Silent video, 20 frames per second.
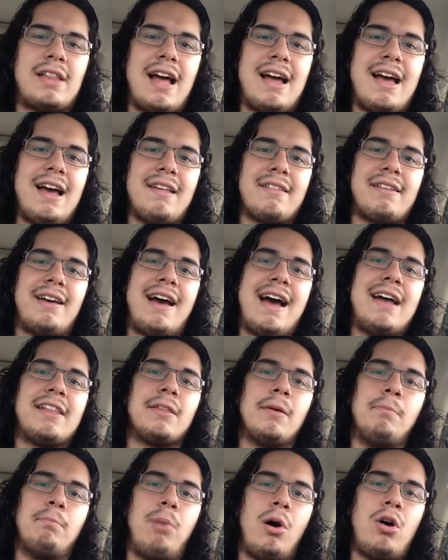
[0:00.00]
that has
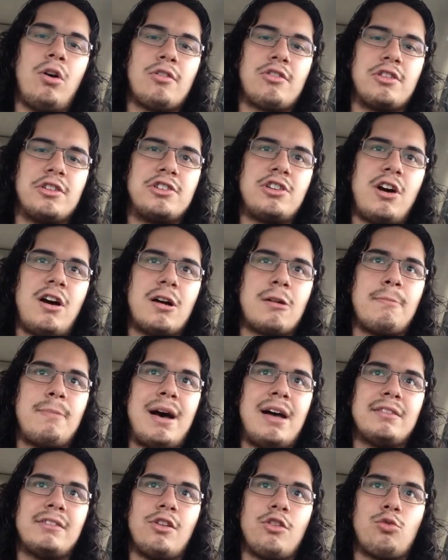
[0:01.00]
had the balls to talk
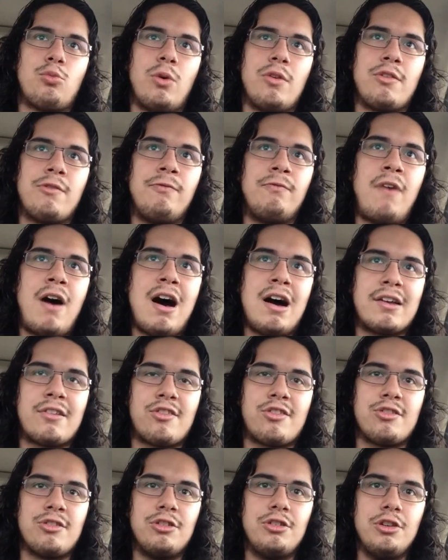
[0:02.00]
about this was
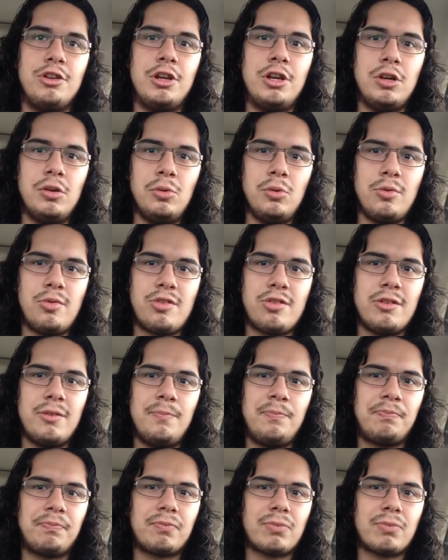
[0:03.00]
Fox News.